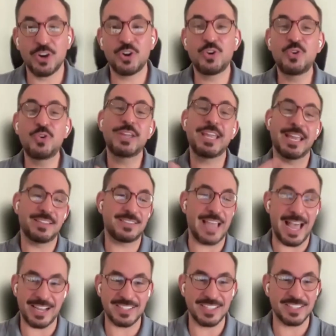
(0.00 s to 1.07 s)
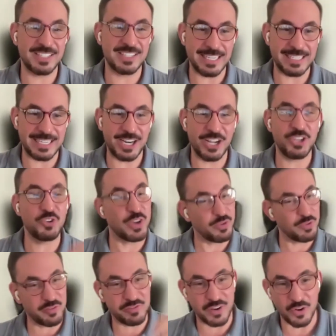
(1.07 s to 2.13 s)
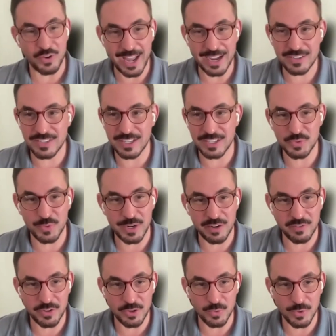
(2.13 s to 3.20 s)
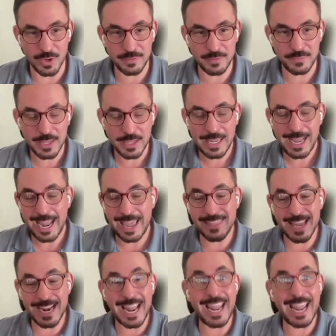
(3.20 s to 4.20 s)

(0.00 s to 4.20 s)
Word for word: decide who gets access to that data. You can revoke access whenever you want.